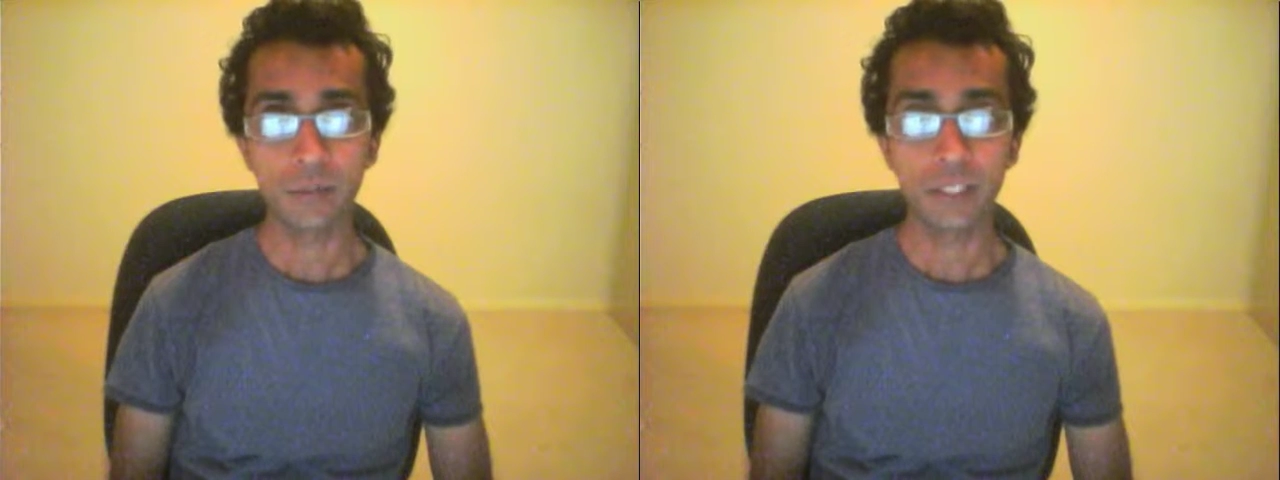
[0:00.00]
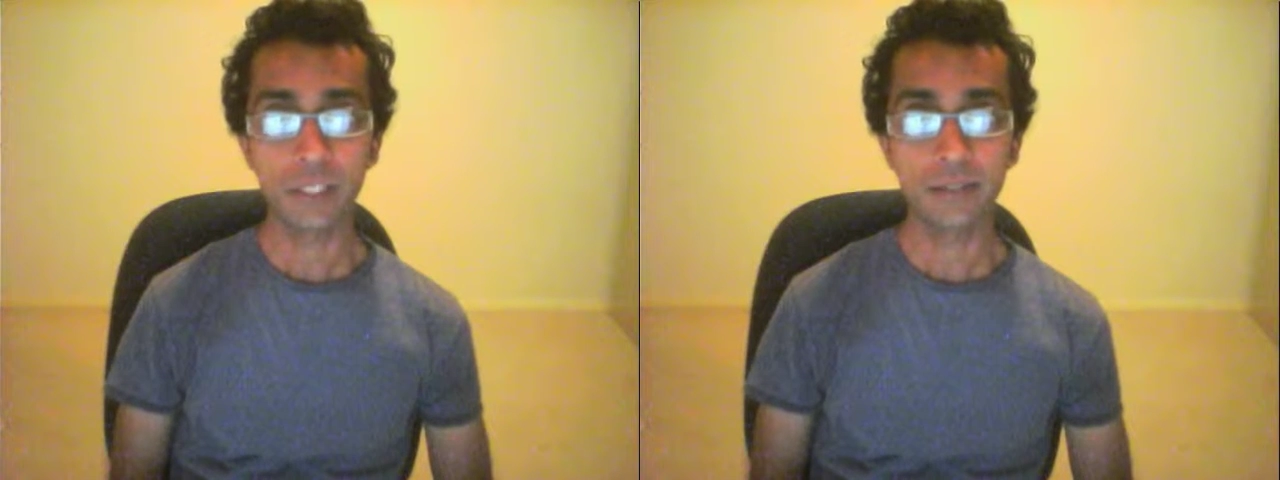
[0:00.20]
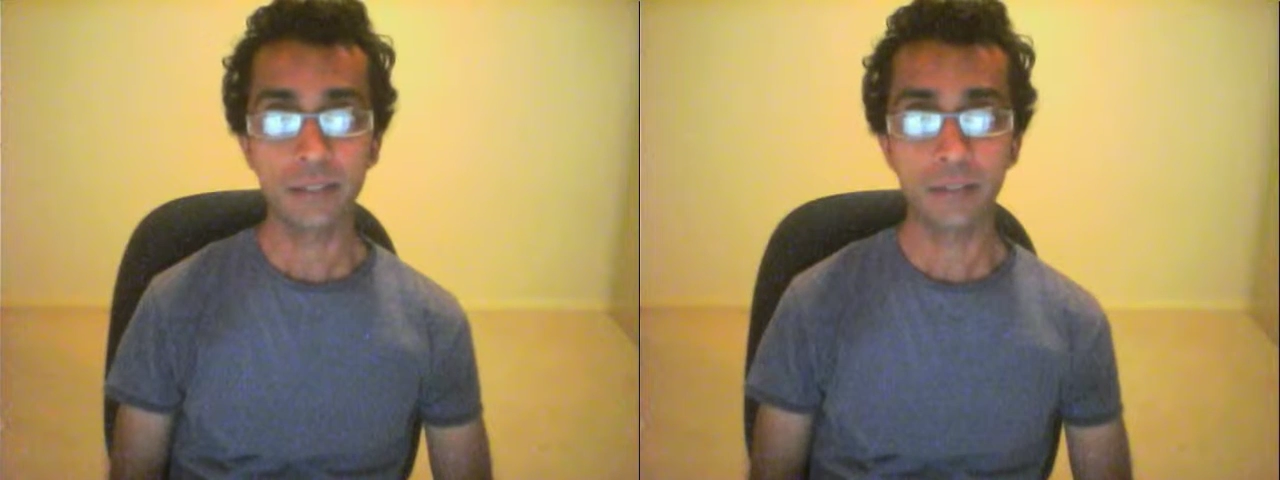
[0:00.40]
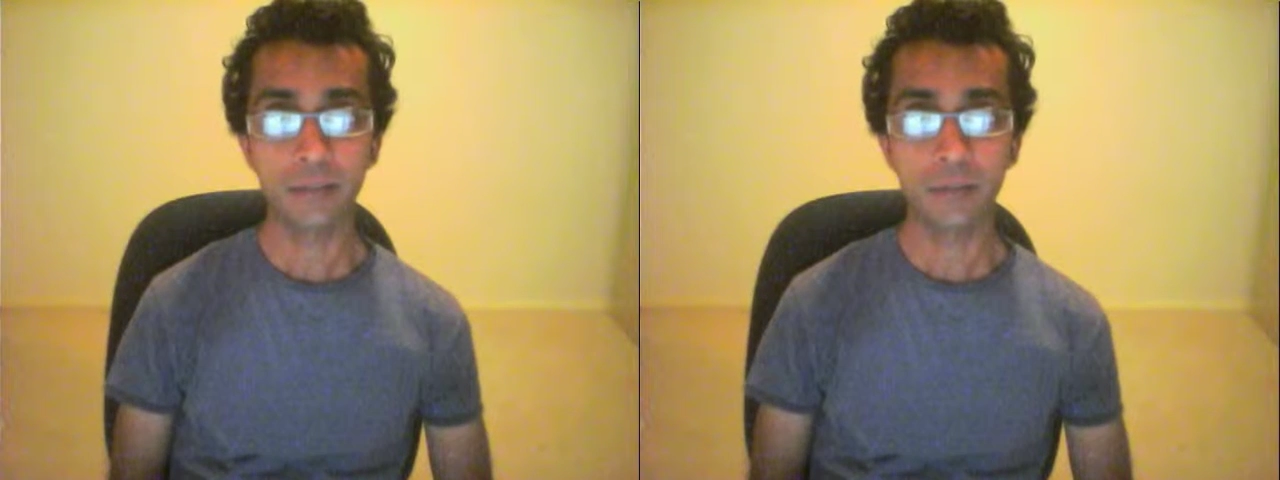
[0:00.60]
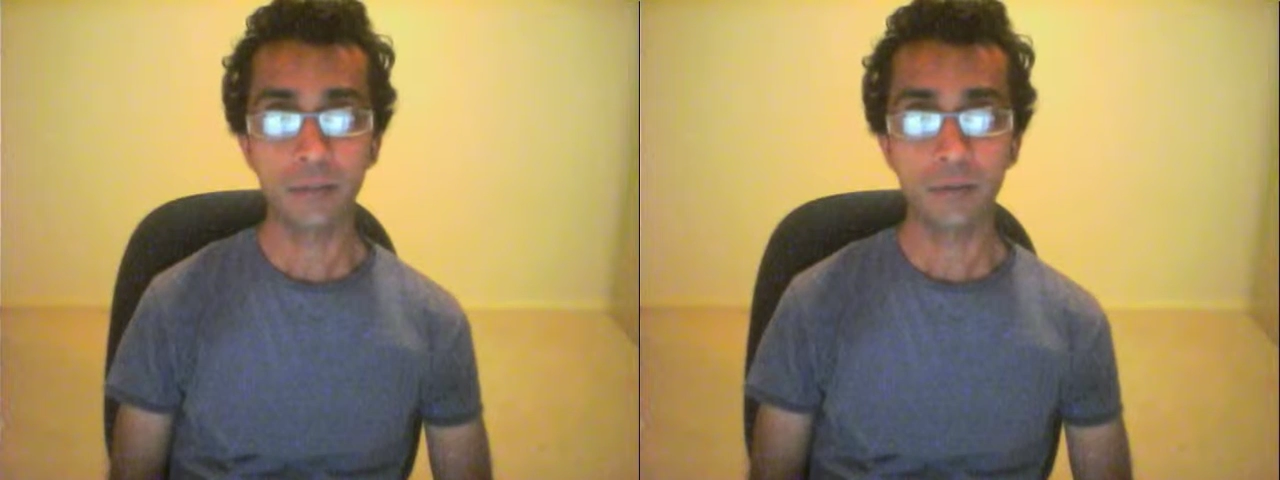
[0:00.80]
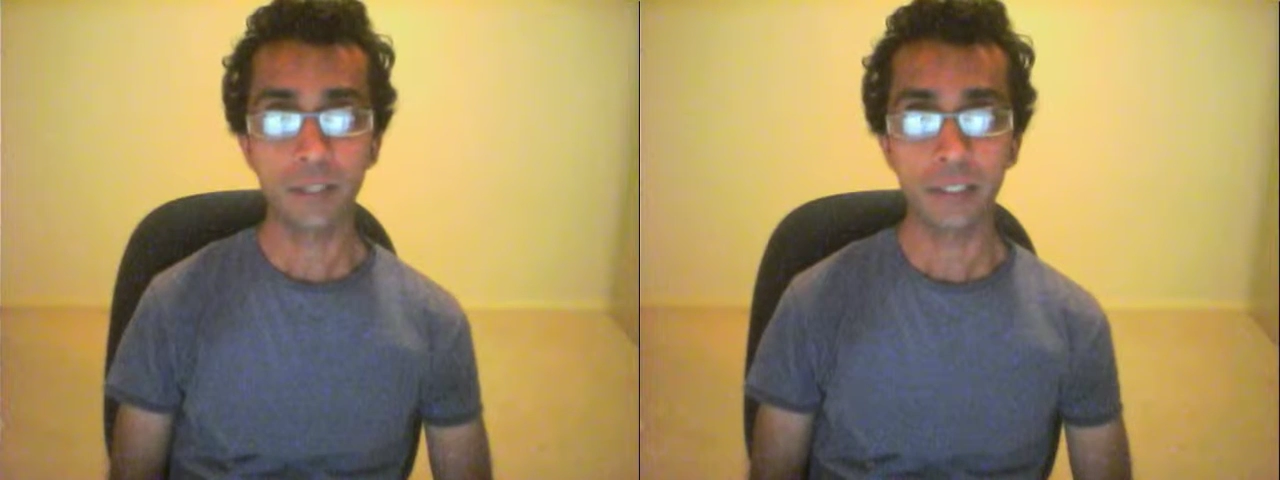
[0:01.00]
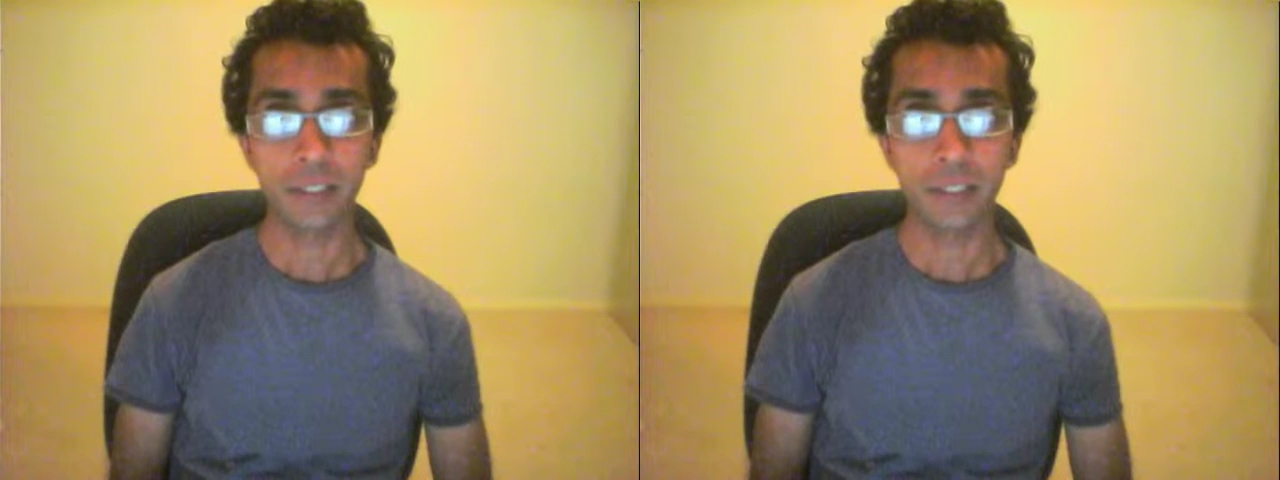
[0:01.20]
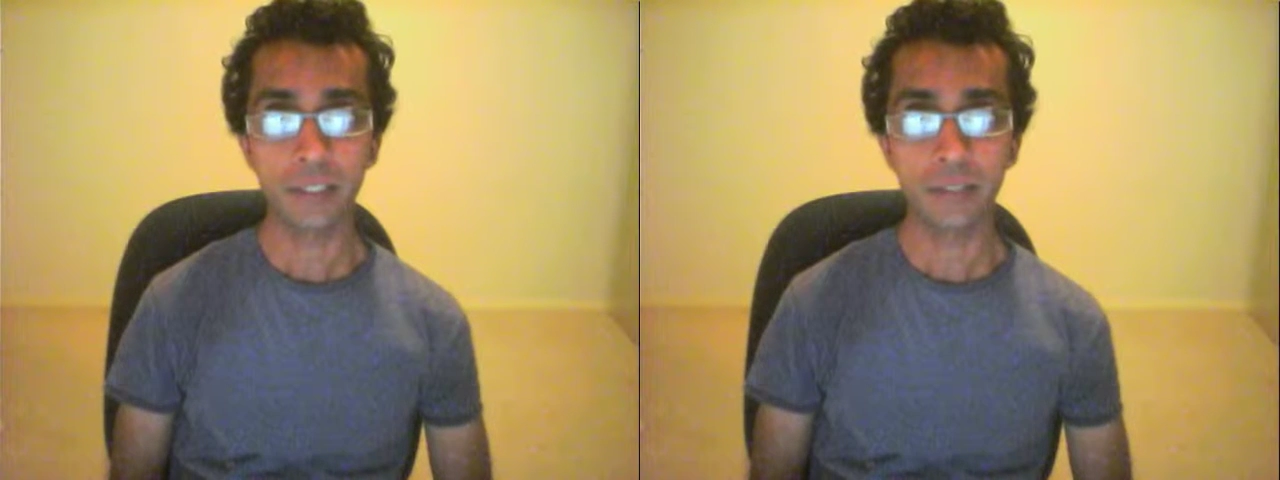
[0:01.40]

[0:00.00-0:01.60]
of these things are really